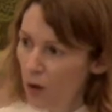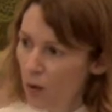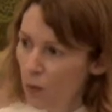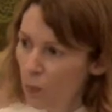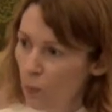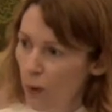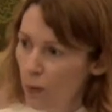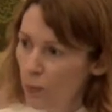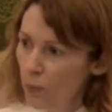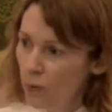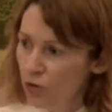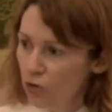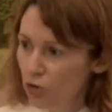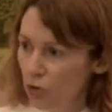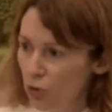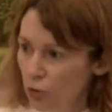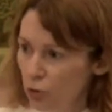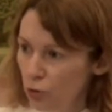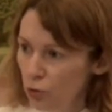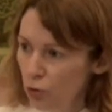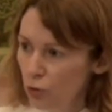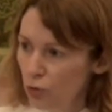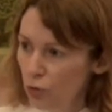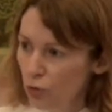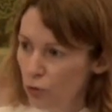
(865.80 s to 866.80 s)
When we
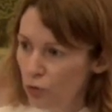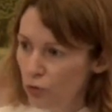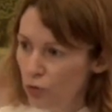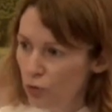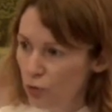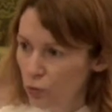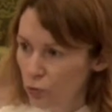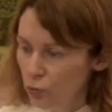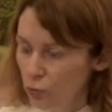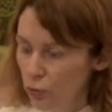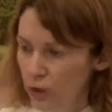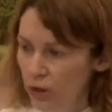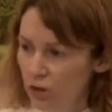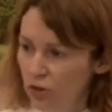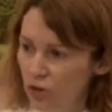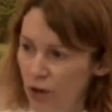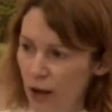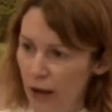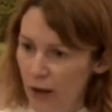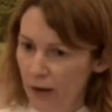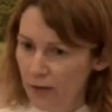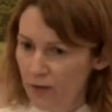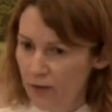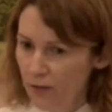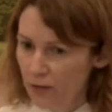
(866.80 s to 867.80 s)
choose to
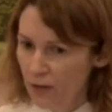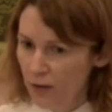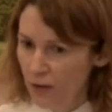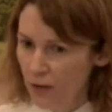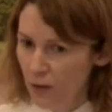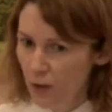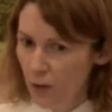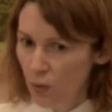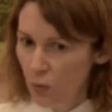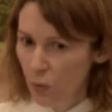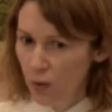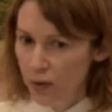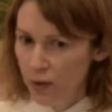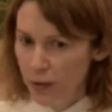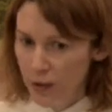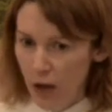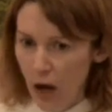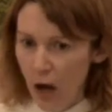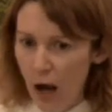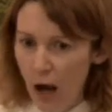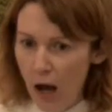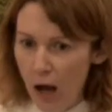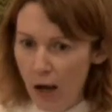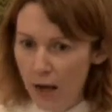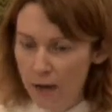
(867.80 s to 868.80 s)
reject what
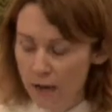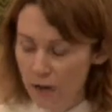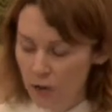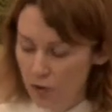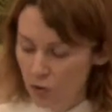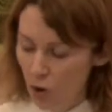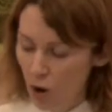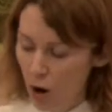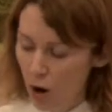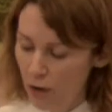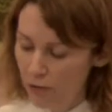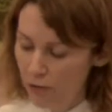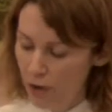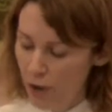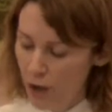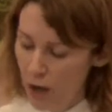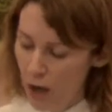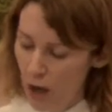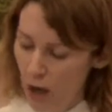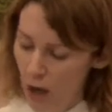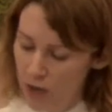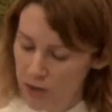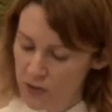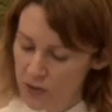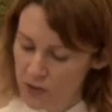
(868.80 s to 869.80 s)
God is offering
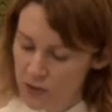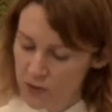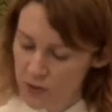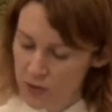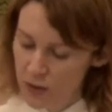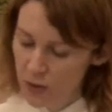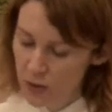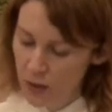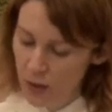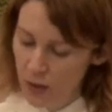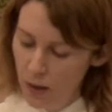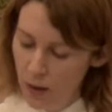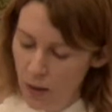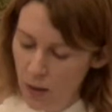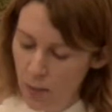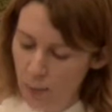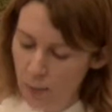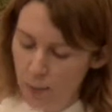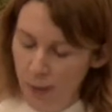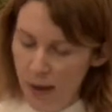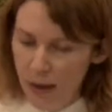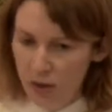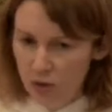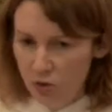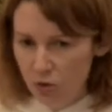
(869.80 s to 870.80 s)
us
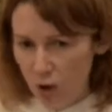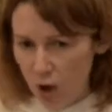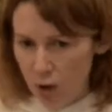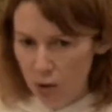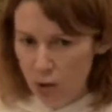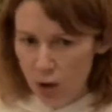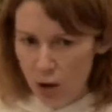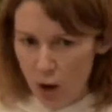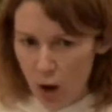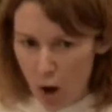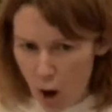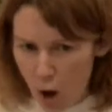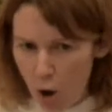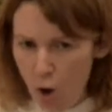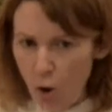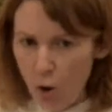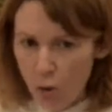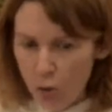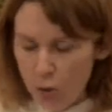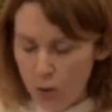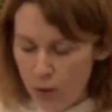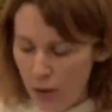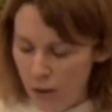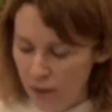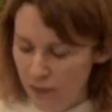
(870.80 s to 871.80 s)
based on our
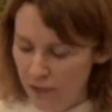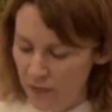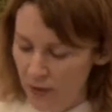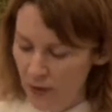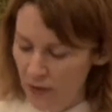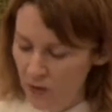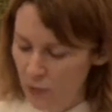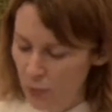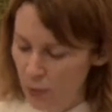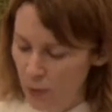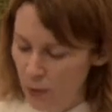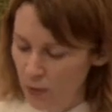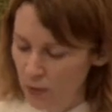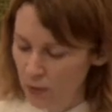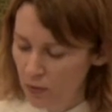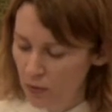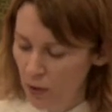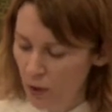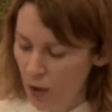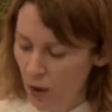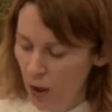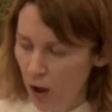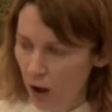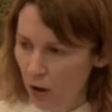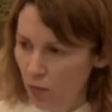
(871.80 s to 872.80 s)
own assessment
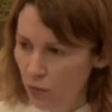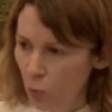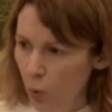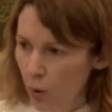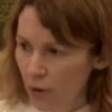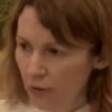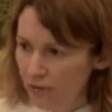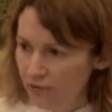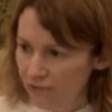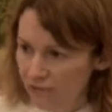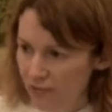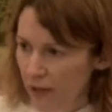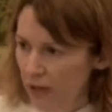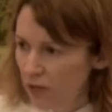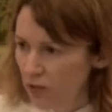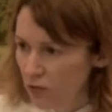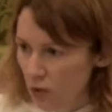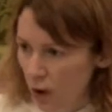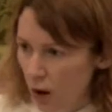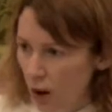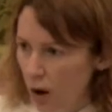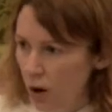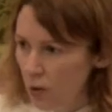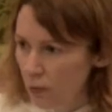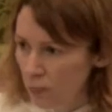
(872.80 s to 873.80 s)
of what fits
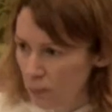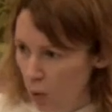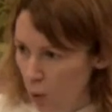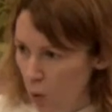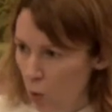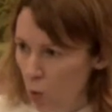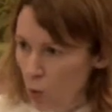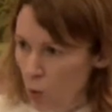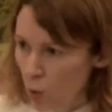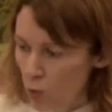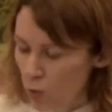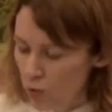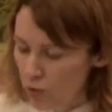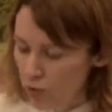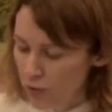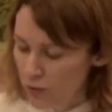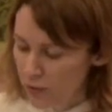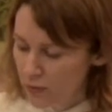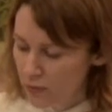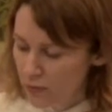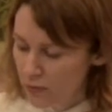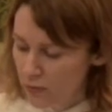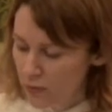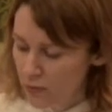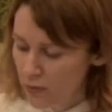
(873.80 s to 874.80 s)
our mold,
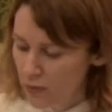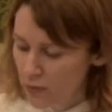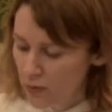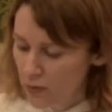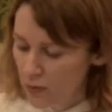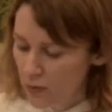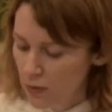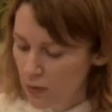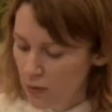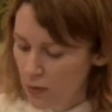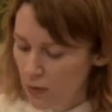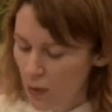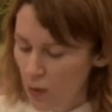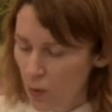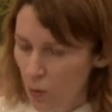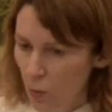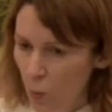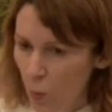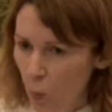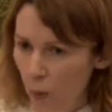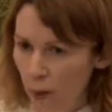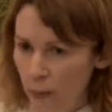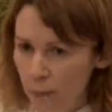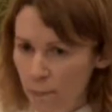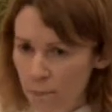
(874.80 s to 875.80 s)

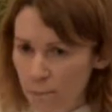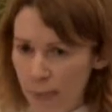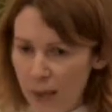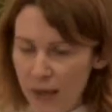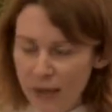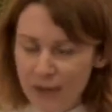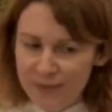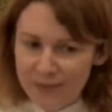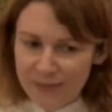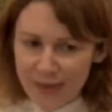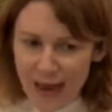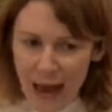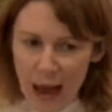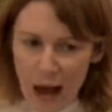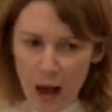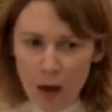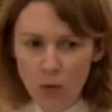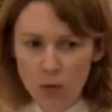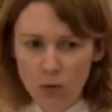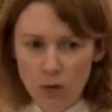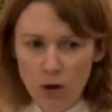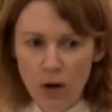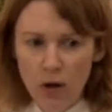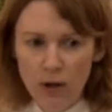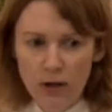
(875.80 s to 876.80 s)
we miss
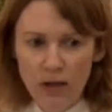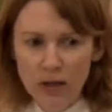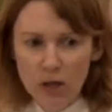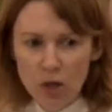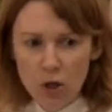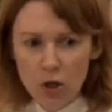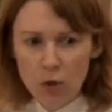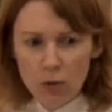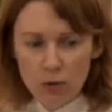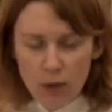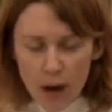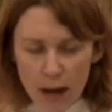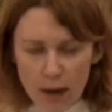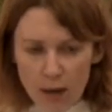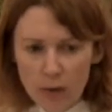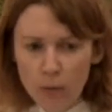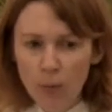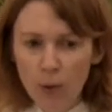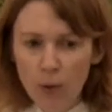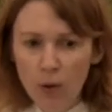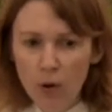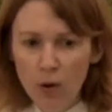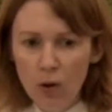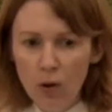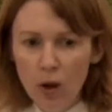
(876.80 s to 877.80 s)
out on
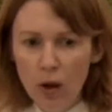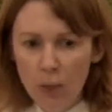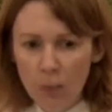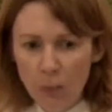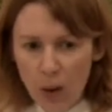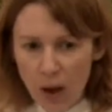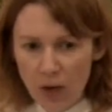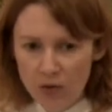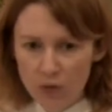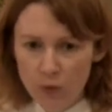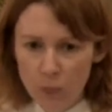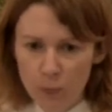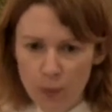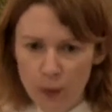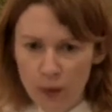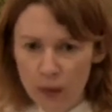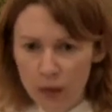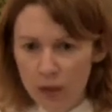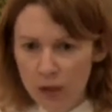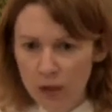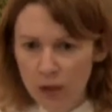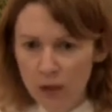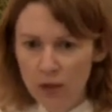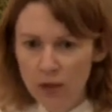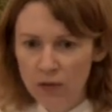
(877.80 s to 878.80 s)
incredible
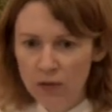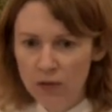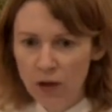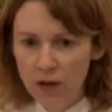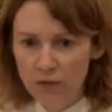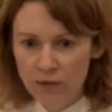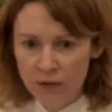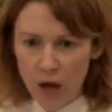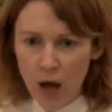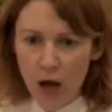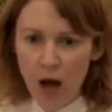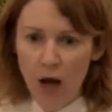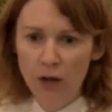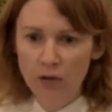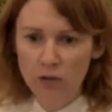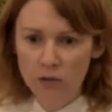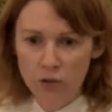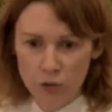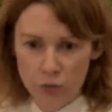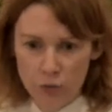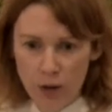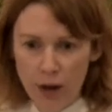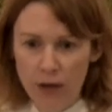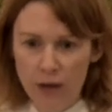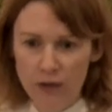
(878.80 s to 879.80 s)
possibilities of God's
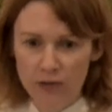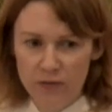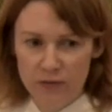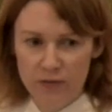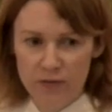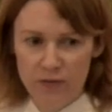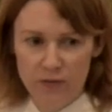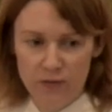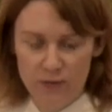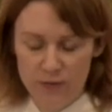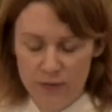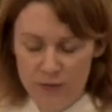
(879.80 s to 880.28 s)
grace.